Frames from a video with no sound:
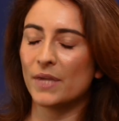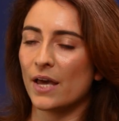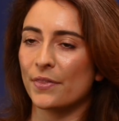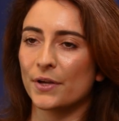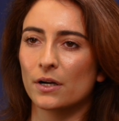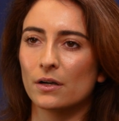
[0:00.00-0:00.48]

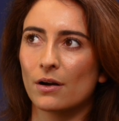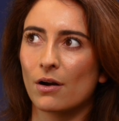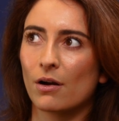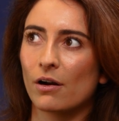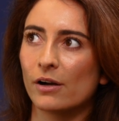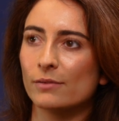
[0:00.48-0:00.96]
Yeah, there
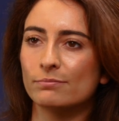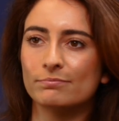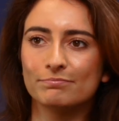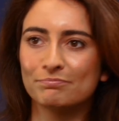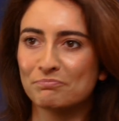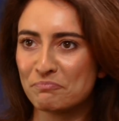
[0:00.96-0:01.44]
are
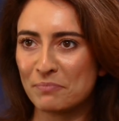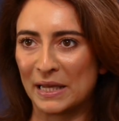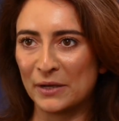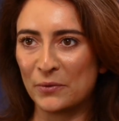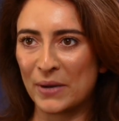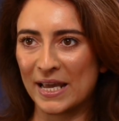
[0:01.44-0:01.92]

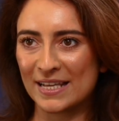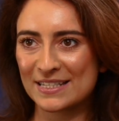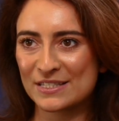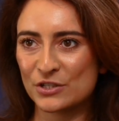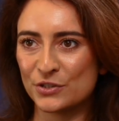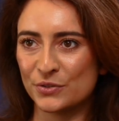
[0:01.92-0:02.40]
many
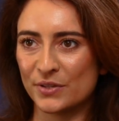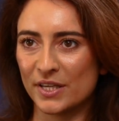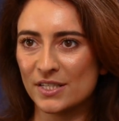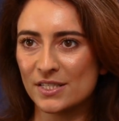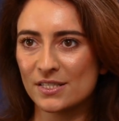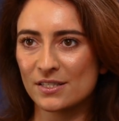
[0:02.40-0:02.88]
ways to do
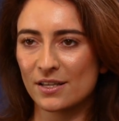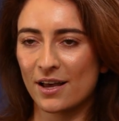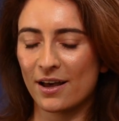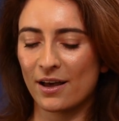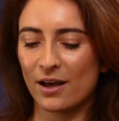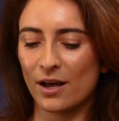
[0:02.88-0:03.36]
this.
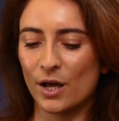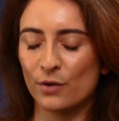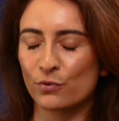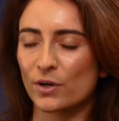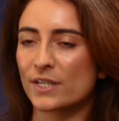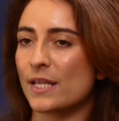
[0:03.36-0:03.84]

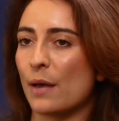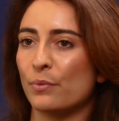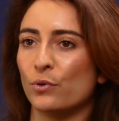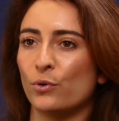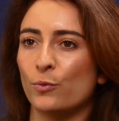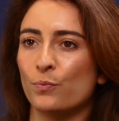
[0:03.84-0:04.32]
For
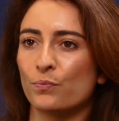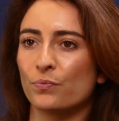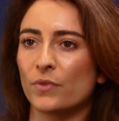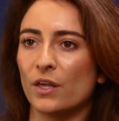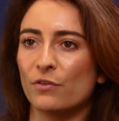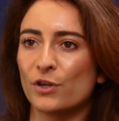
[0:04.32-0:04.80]
example,
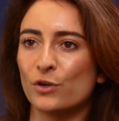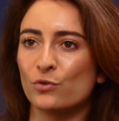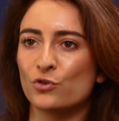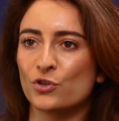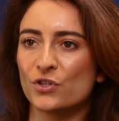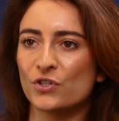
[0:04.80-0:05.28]
if you
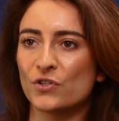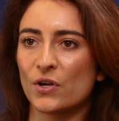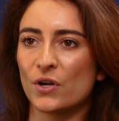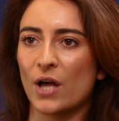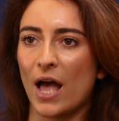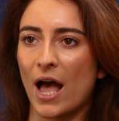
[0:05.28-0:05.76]
just
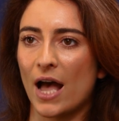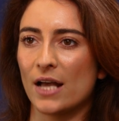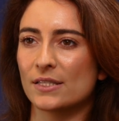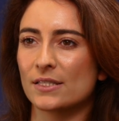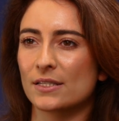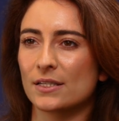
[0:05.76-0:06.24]

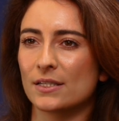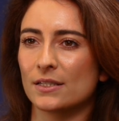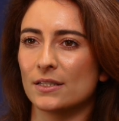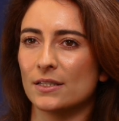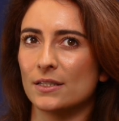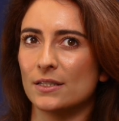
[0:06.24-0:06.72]
ask,
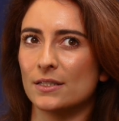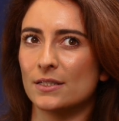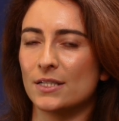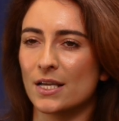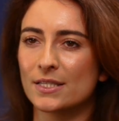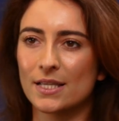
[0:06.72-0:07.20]

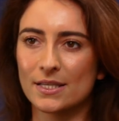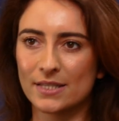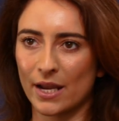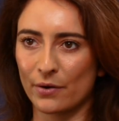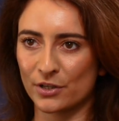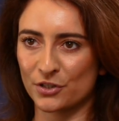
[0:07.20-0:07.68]
does this
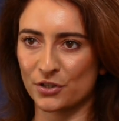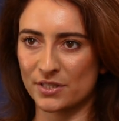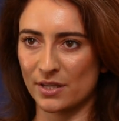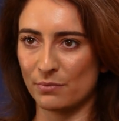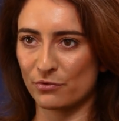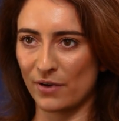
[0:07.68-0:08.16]
character
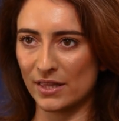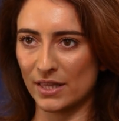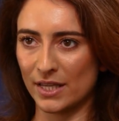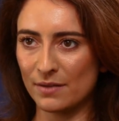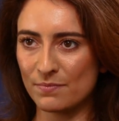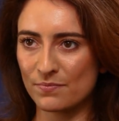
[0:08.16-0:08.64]
seem
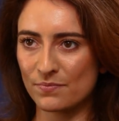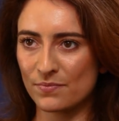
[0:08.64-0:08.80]
friendly?